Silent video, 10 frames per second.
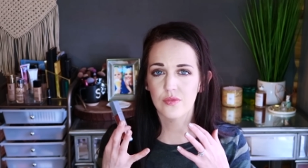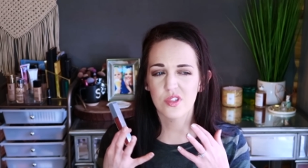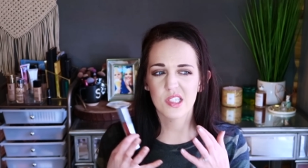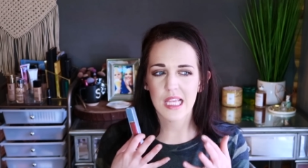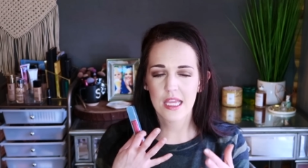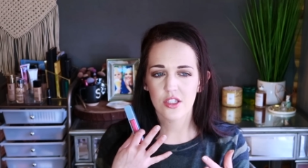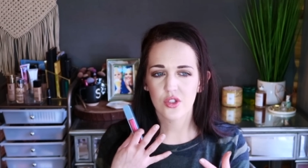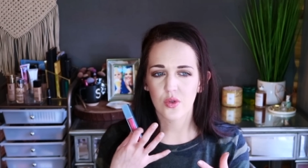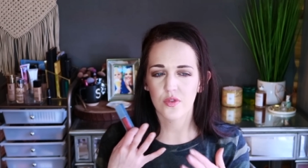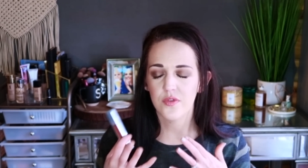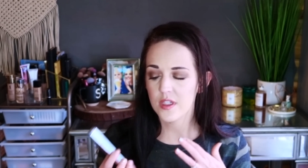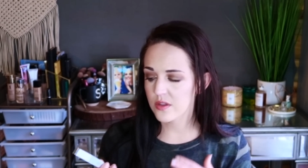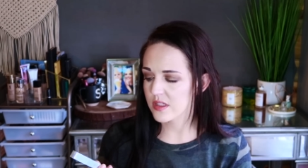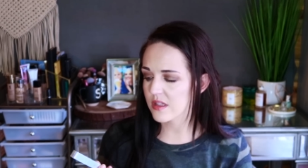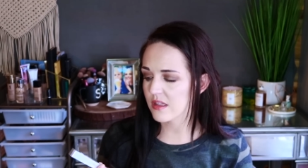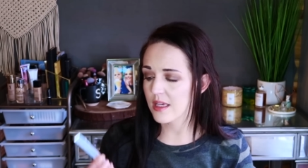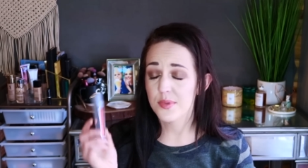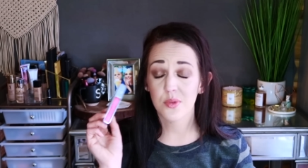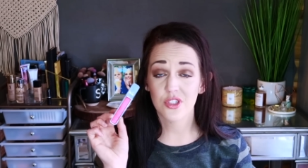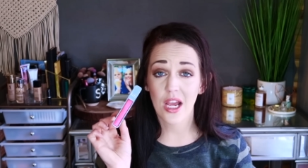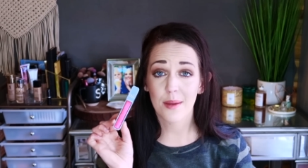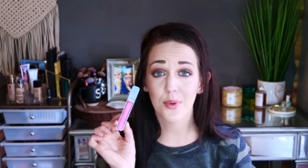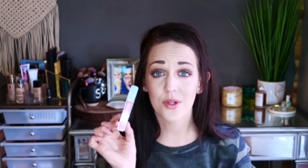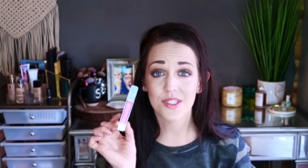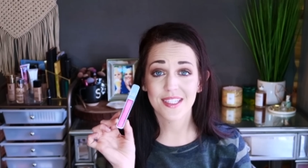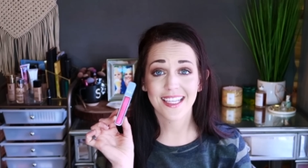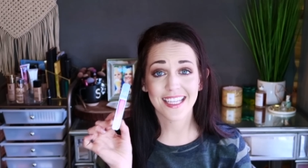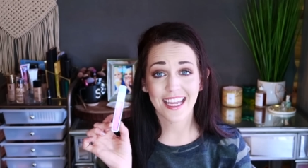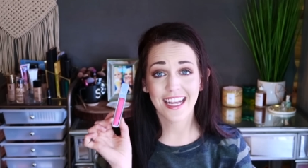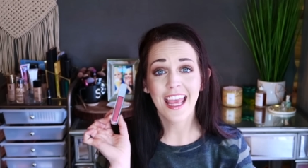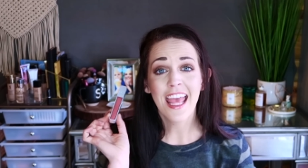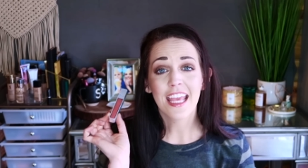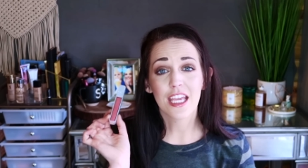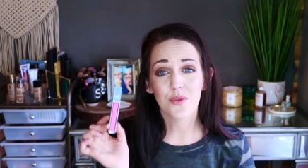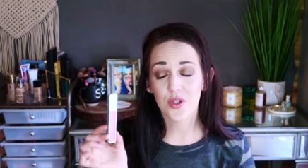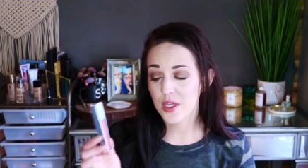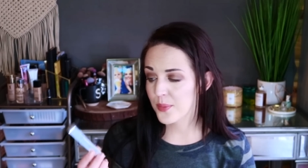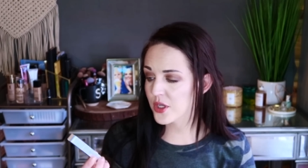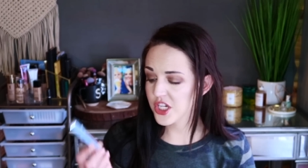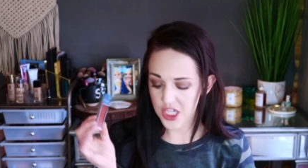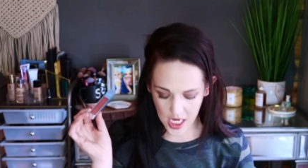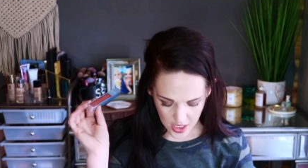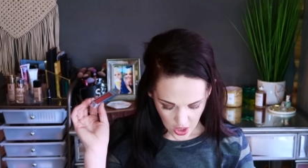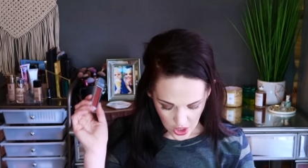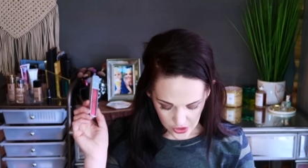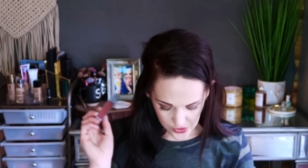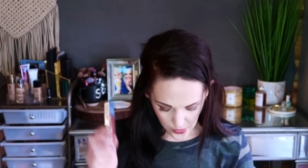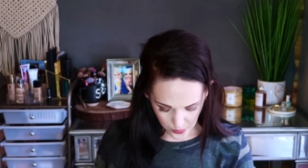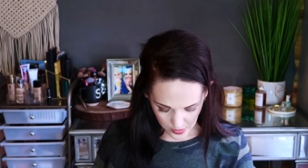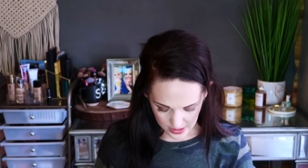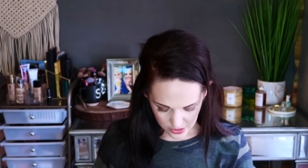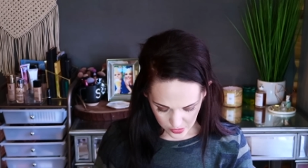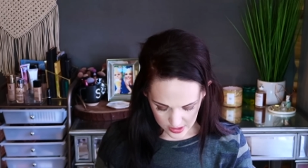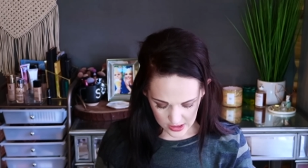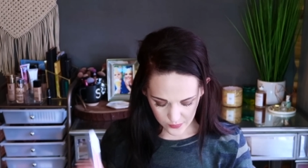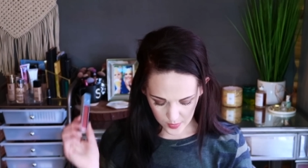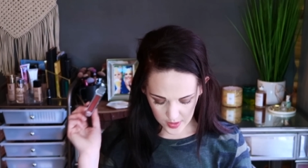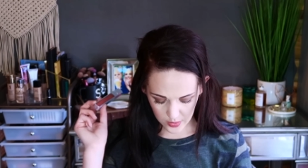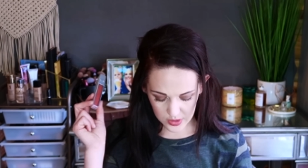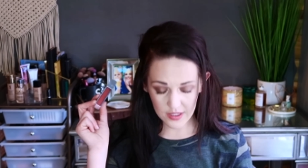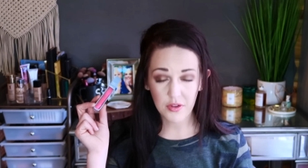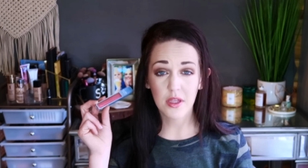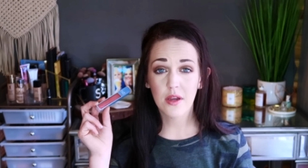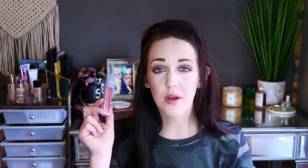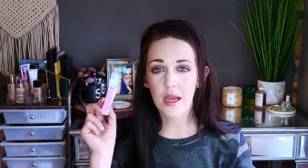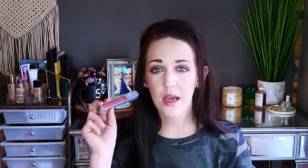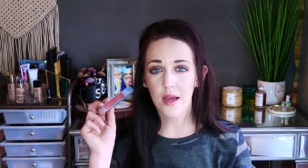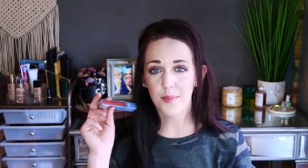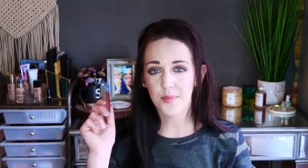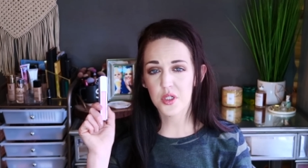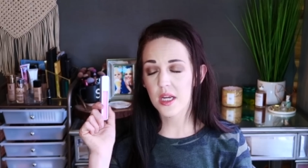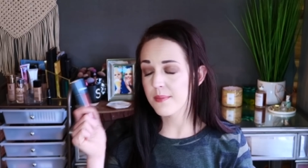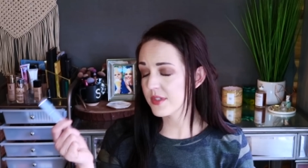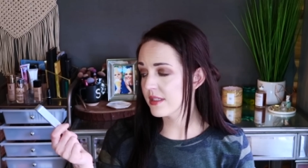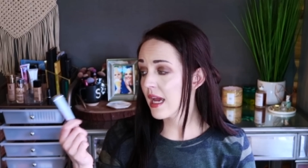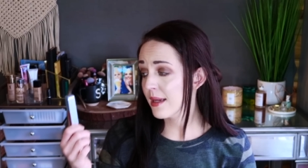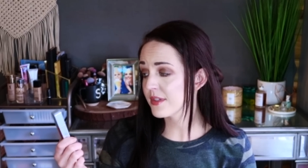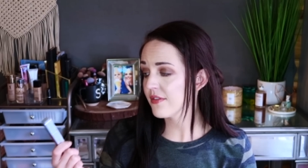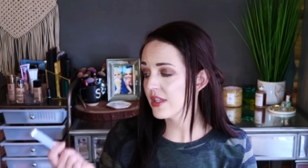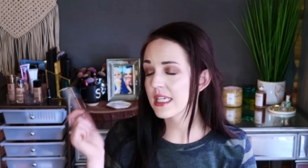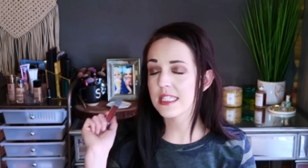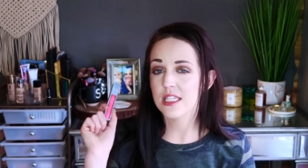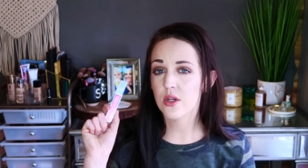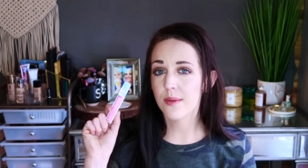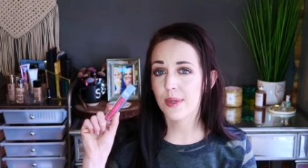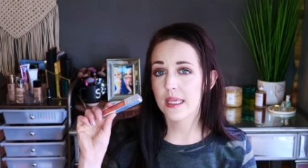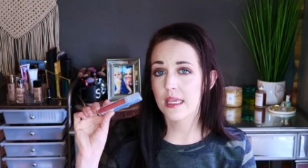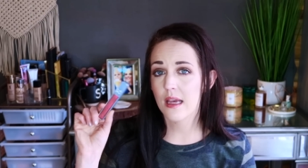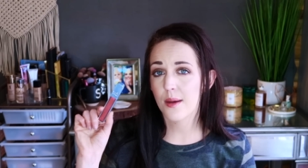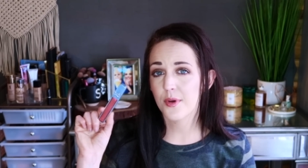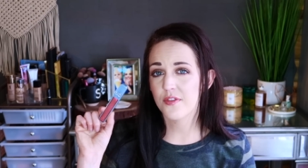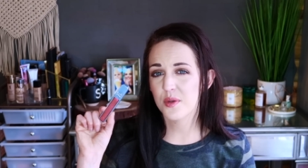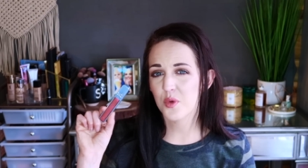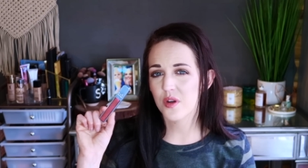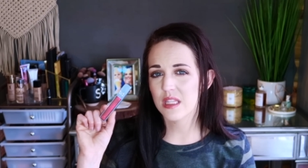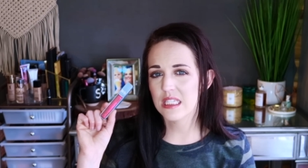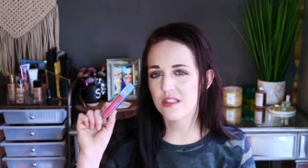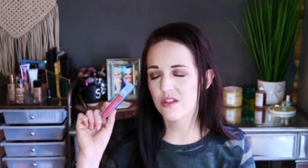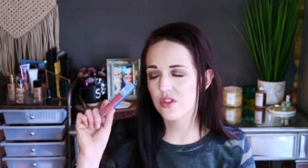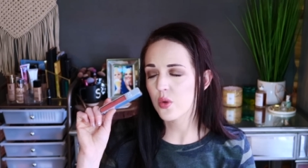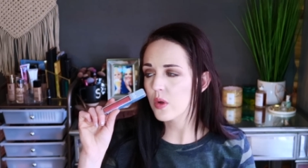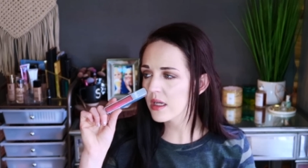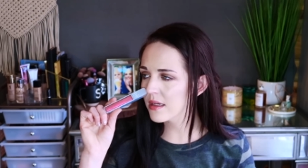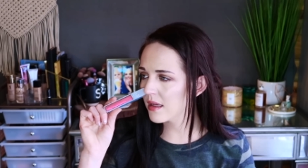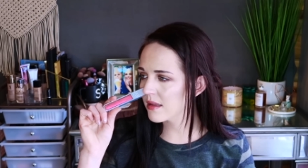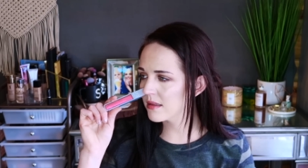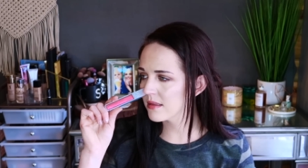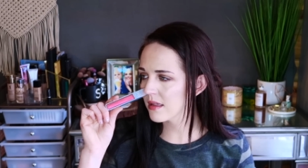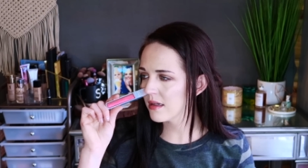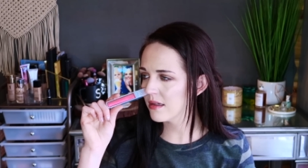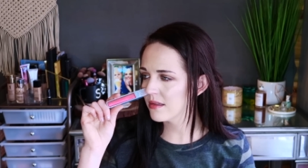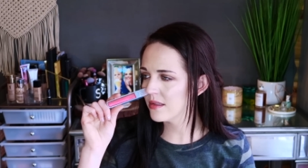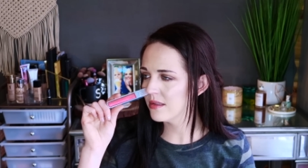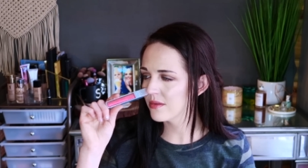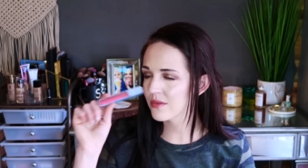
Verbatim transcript: scent or feel to the lips which I personally again can really appreciate so really enjoy this formula would definitely um or I'm, I am definitely considering picking up a few more of these they're $20 though